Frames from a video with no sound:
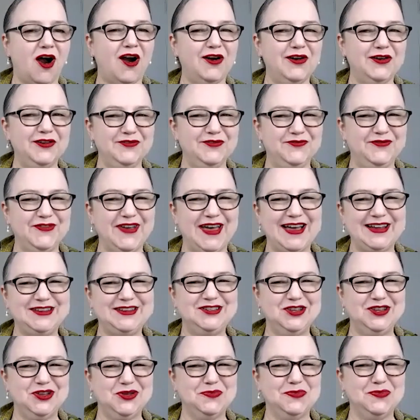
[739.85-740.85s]
are in
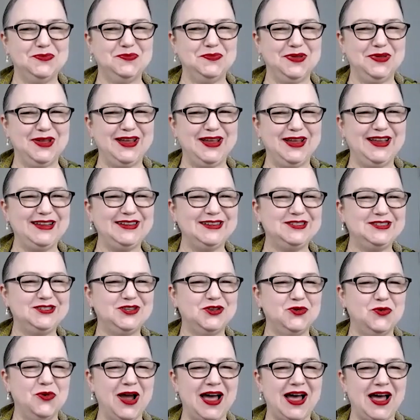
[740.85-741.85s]
fact human
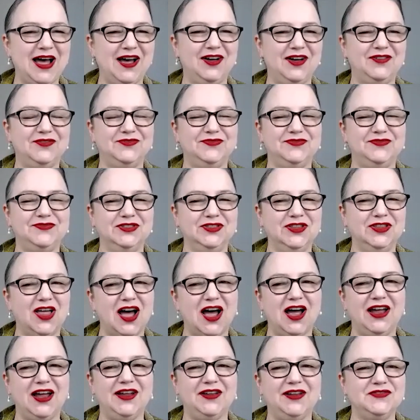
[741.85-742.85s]
beings who have
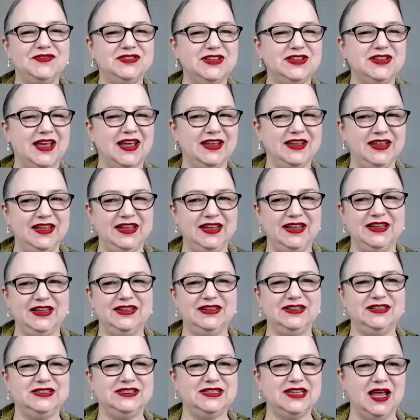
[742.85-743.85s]
lives and
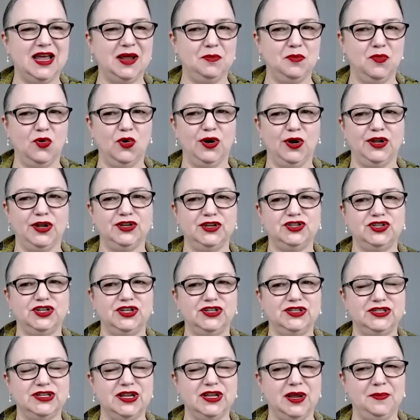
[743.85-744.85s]
kids and
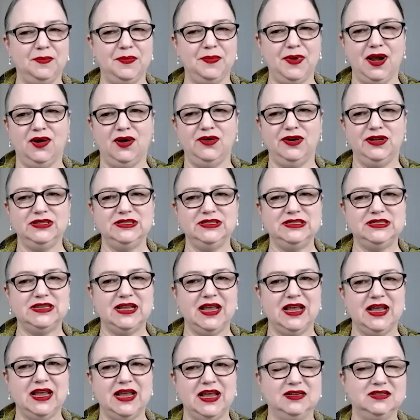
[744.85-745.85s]
mortgages and
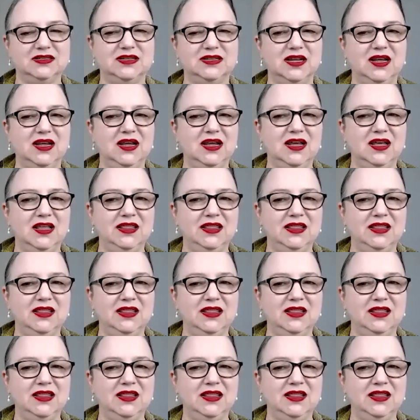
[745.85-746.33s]
parents and